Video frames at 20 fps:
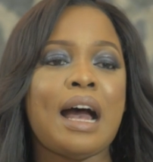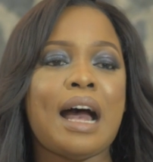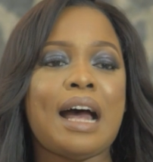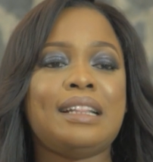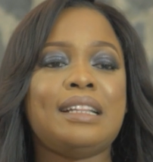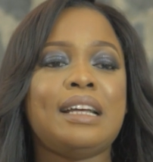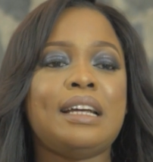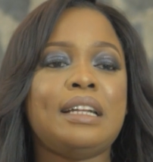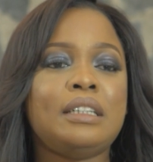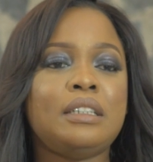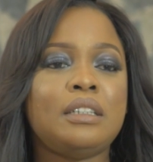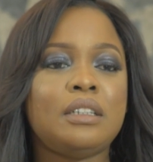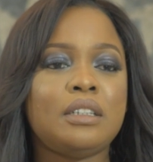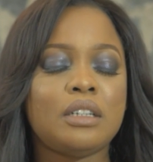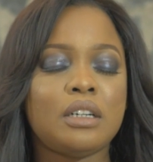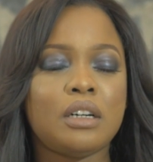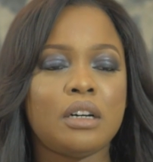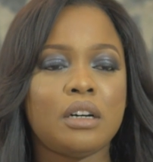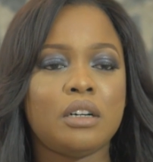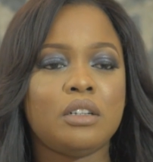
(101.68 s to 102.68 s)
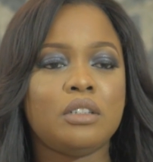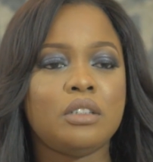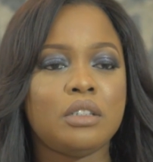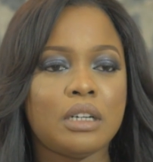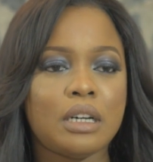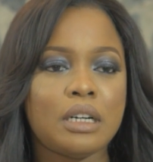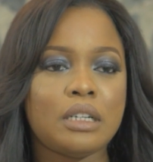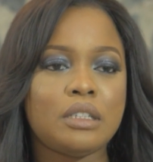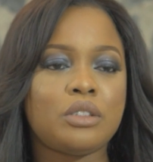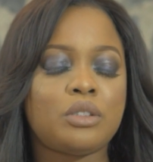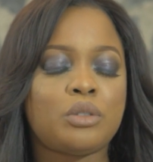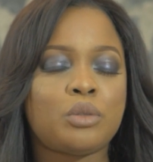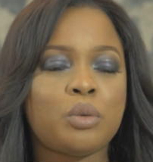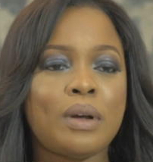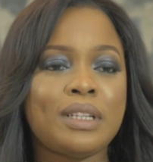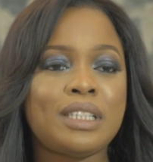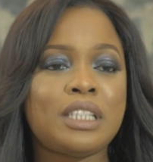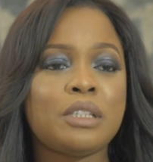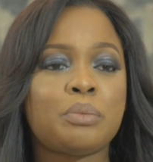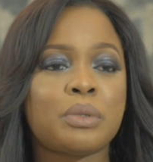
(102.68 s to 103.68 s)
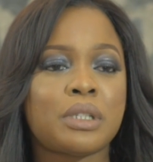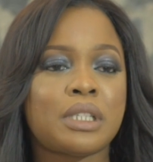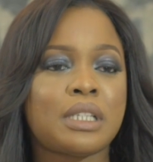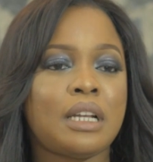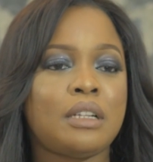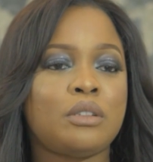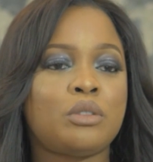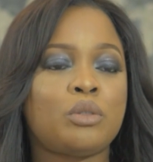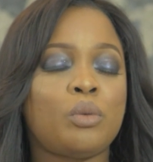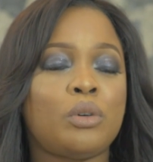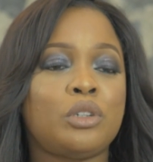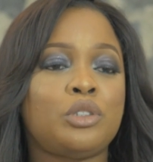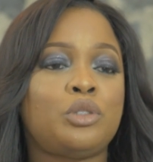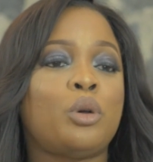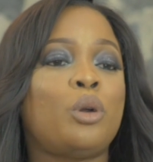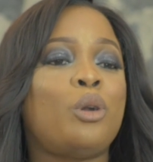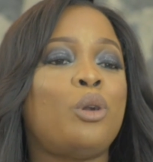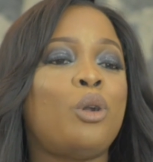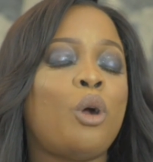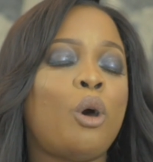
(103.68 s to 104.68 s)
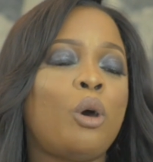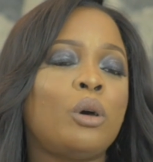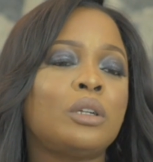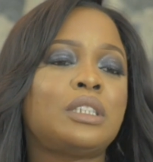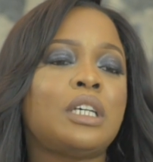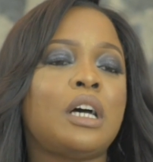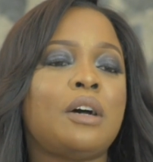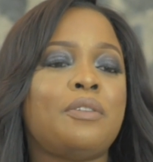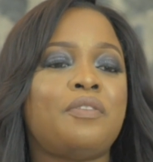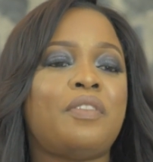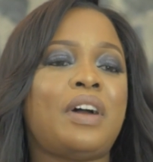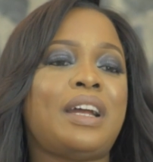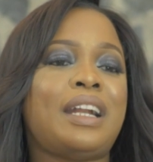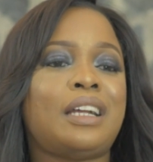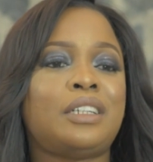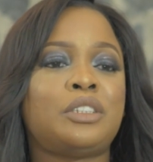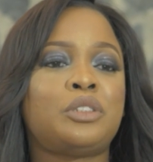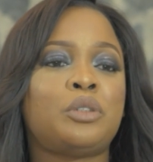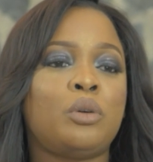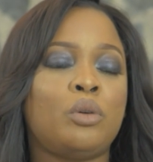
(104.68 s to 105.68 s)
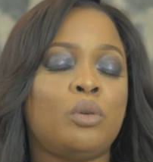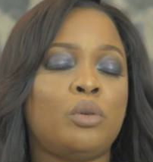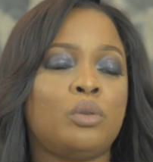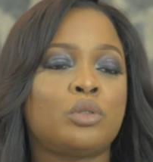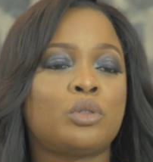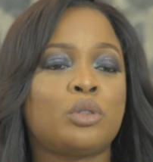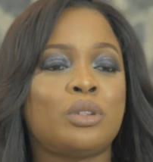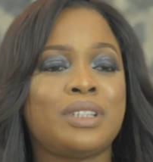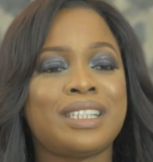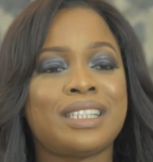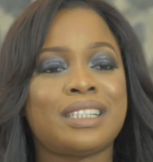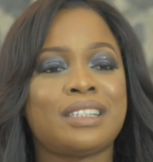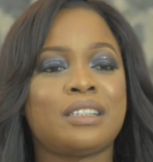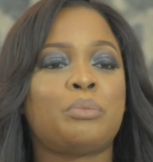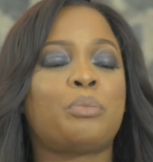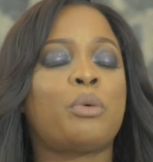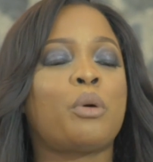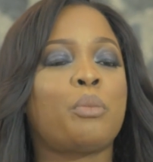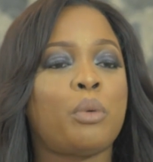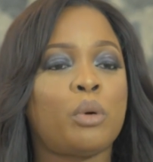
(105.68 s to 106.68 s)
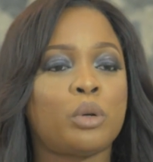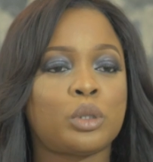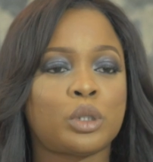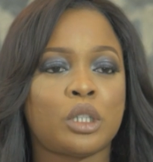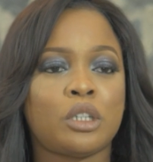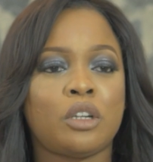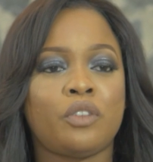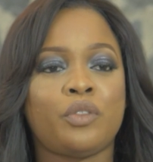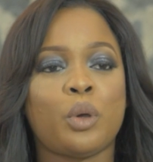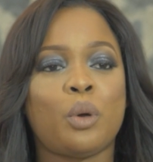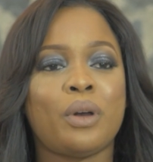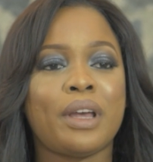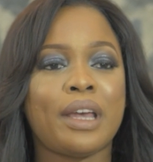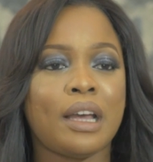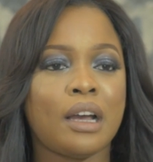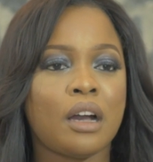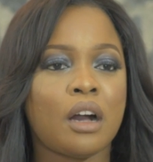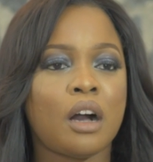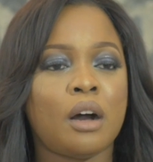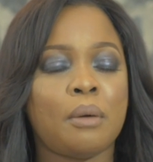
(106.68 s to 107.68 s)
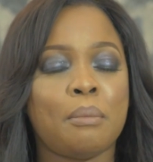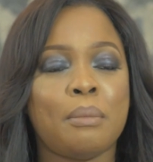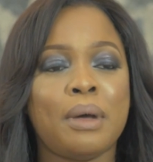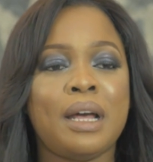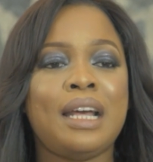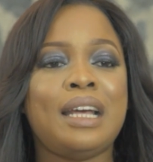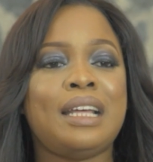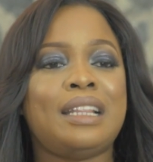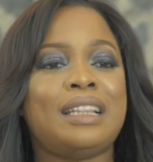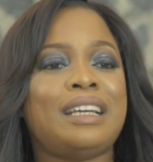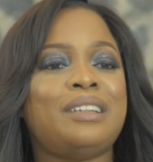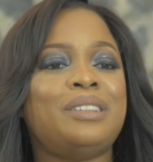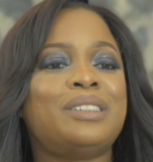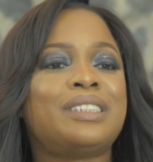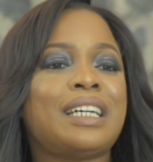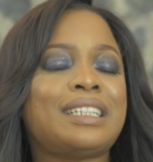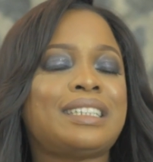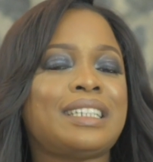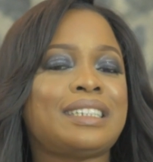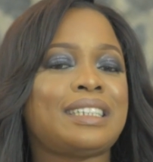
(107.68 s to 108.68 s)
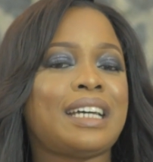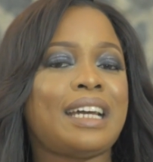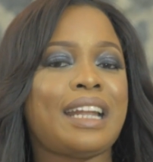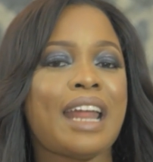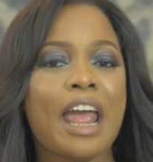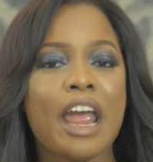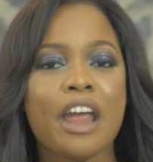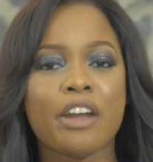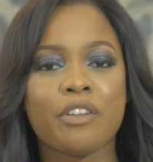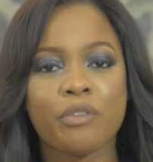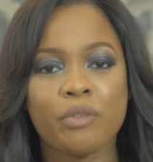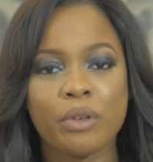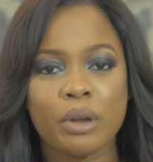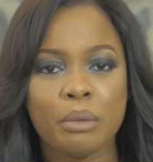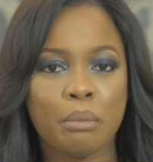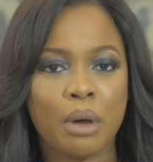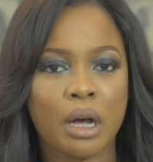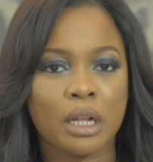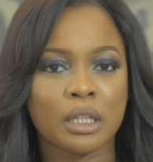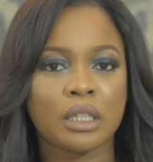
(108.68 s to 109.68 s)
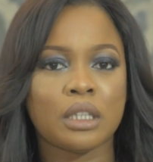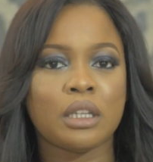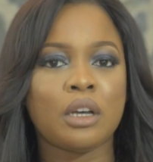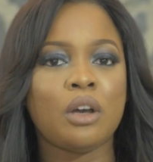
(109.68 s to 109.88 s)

And then 20% towards your long-term financial goals. So this is the proportion of your income that you set aside every month